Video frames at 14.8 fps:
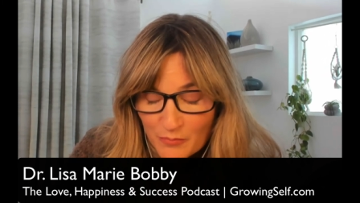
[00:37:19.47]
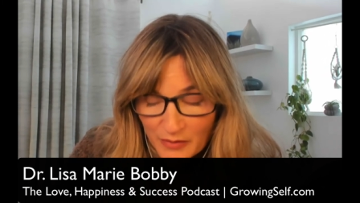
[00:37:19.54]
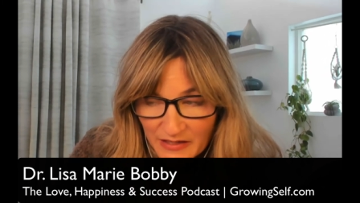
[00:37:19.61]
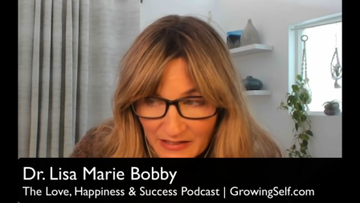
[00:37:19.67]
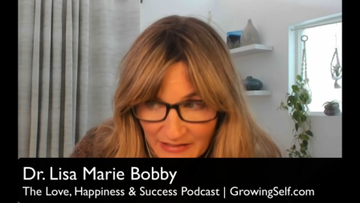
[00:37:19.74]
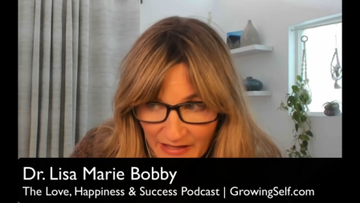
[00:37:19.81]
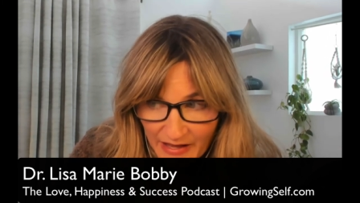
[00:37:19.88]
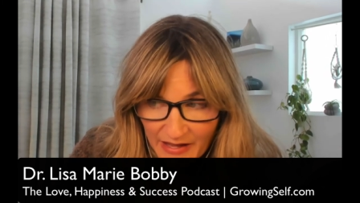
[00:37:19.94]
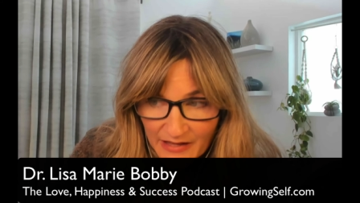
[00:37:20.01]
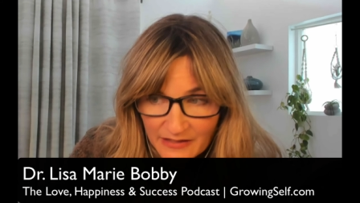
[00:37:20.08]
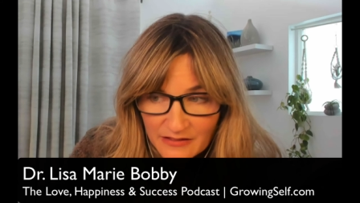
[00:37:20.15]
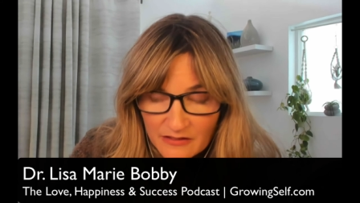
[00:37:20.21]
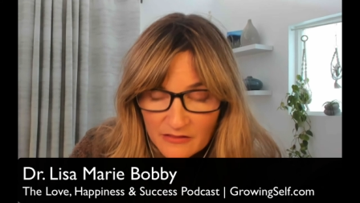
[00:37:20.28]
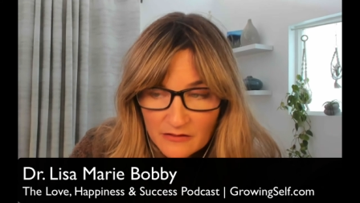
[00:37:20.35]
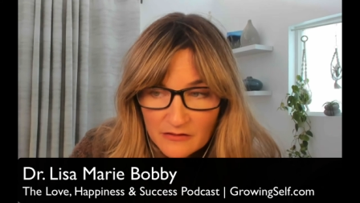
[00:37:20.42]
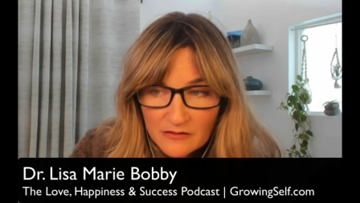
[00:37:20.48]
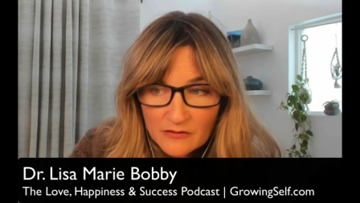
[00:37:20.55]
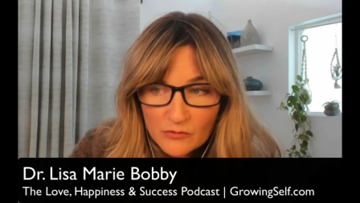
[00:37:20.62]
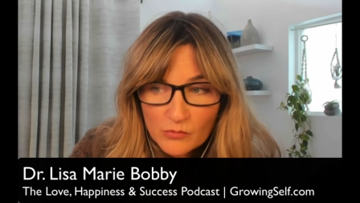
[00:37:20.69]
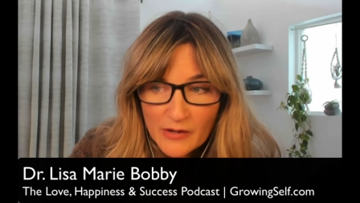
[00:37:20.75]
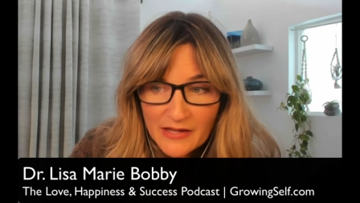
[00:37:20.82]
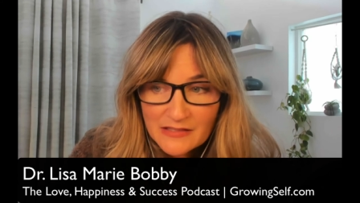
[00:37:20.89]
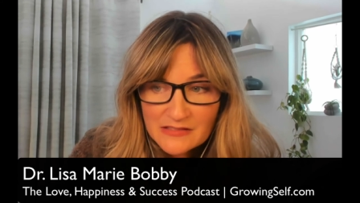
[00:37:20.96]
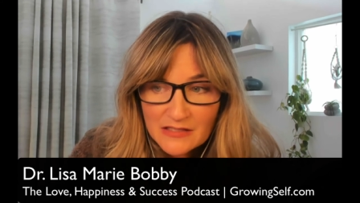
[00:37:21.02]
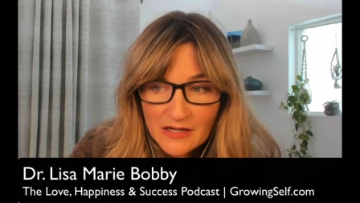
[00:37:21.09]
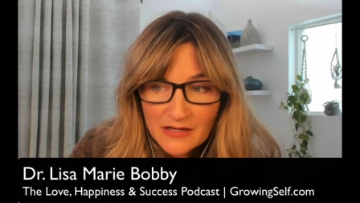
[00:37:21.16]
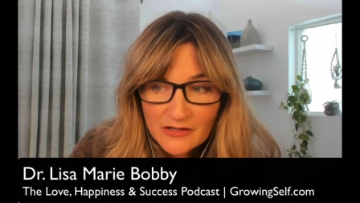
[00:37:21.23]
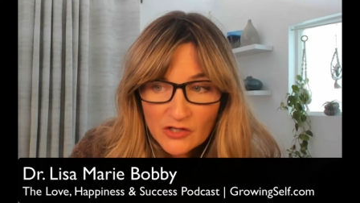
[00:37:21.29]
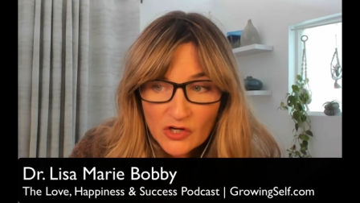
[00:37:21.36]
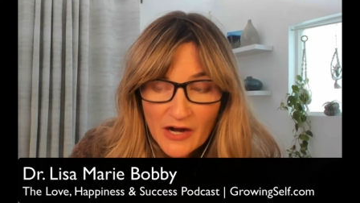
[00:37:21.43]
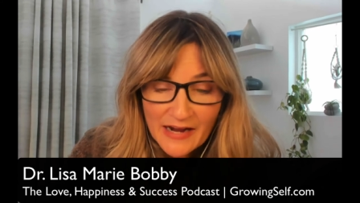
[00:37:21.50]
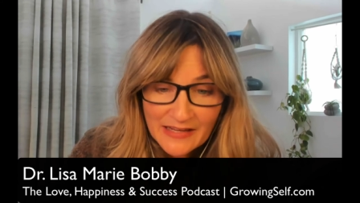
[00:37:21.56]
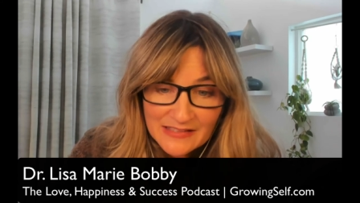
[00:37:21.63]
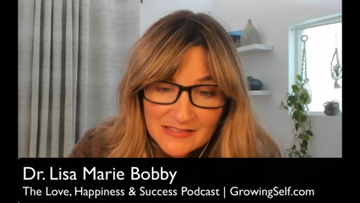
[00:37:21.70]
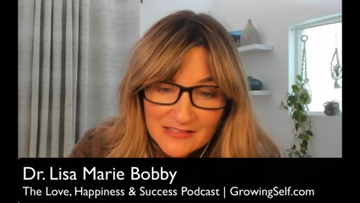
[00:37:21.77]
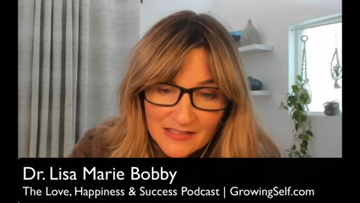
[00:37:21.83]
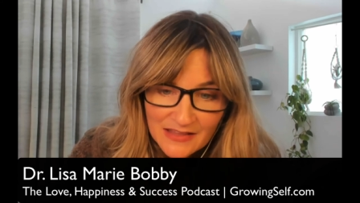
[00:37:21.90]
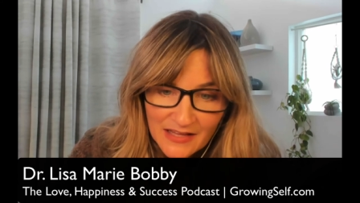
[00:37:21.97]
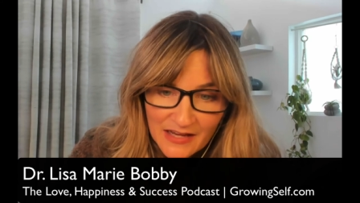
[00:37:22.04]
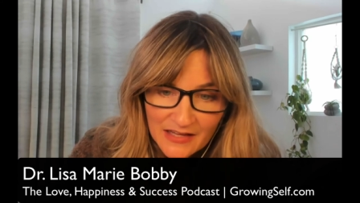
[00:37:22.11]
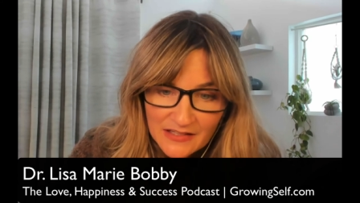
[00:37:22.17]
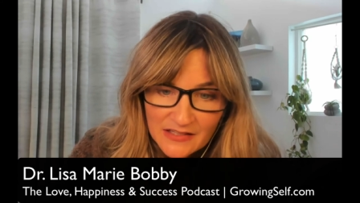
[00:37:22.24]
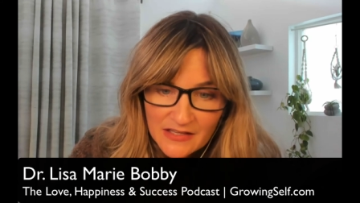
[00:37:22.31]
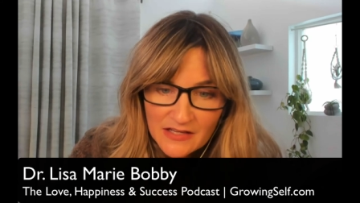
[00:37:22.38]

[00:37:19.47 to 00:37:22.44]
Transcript: But again, the, the way to kind of crack into that